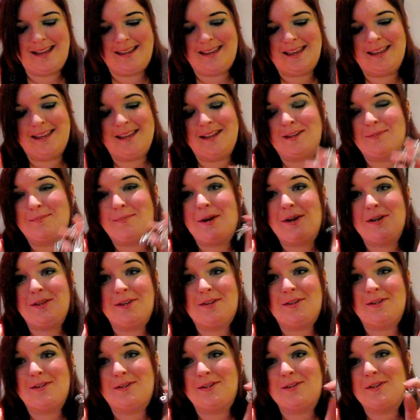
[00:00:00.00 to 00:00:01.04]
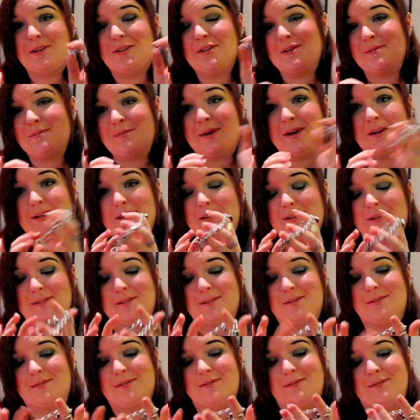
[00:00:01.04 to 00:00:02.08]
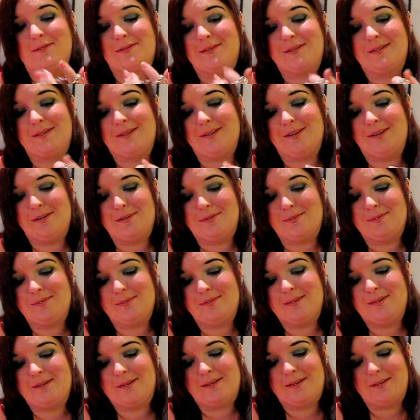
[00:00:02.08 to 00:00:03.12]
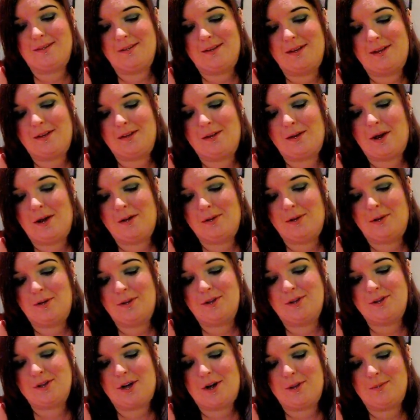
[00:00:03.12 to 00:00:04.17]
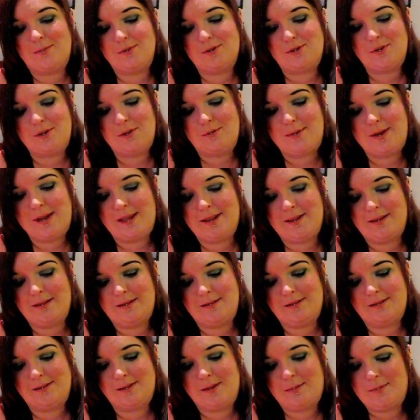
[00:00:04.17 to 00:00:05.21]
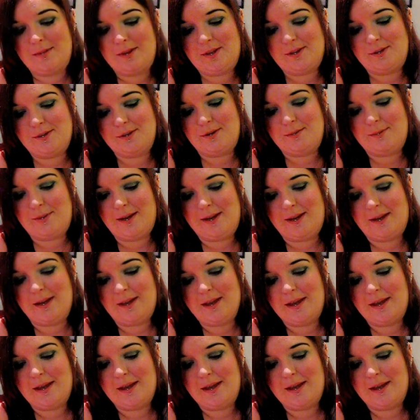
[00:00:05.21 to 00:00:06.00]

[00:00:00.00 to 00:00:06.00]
like this partly because it's cute and partly because of, you know, a lot of the charms do mean something to me.